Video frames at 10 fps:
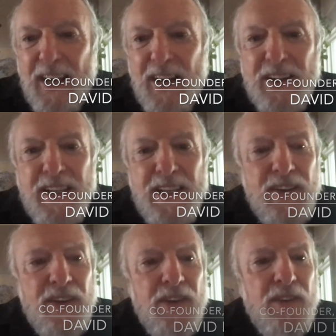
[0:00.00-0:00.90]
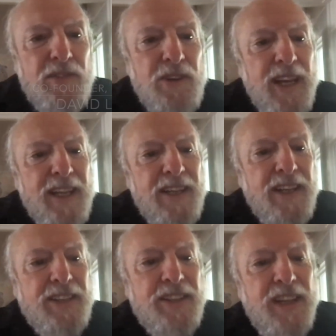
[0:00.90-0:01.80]
Our dear
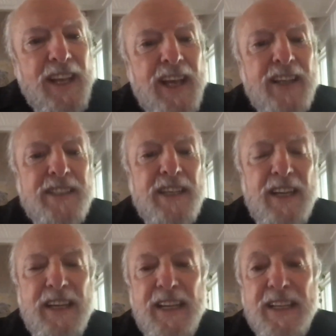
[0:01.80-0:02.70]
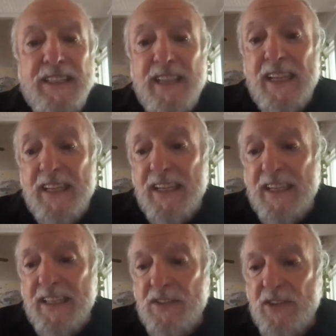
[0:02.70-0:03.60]
friend, Sheikh Ghassan, is in
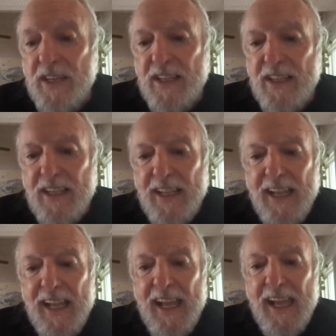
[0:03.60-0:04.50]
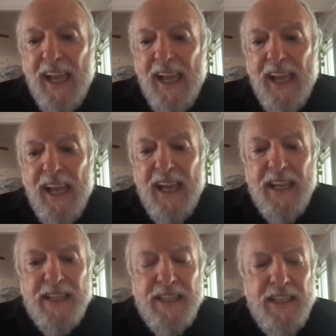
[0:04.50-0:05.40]
Israel,
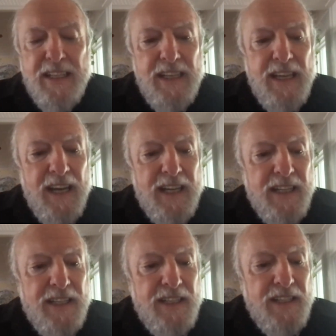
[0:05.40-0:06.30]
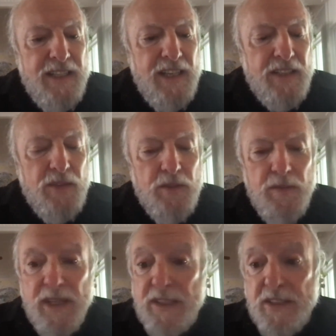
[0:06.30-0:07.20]
and he got in touch with
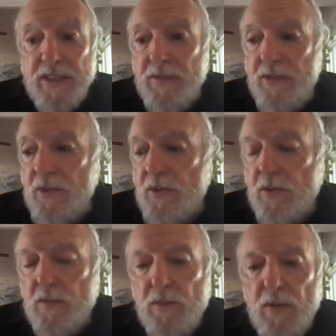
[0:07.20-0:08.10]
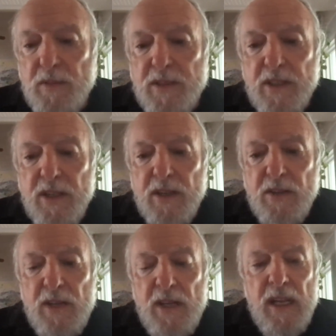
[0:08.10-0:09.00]
me just a few moments
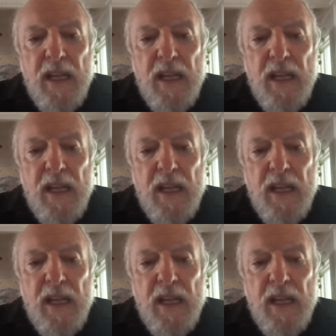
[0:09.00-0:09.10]
ago